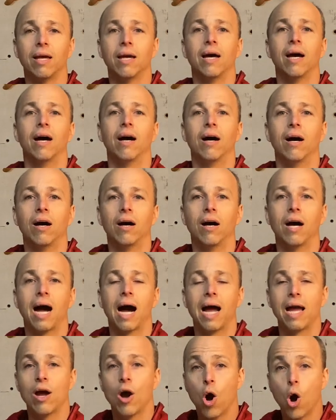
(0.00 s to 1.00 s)

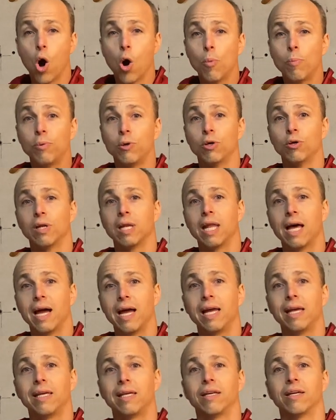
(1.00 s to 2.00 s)
I hope you
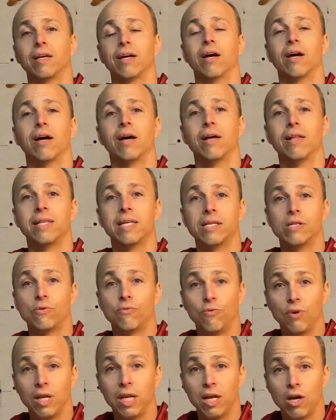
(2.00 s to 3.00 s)
like this
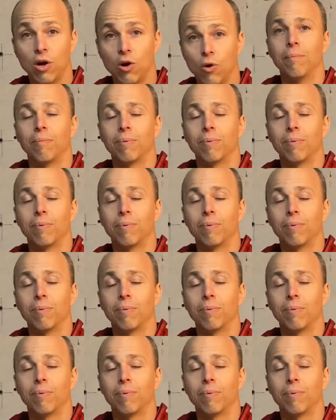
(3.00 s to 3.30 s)
video.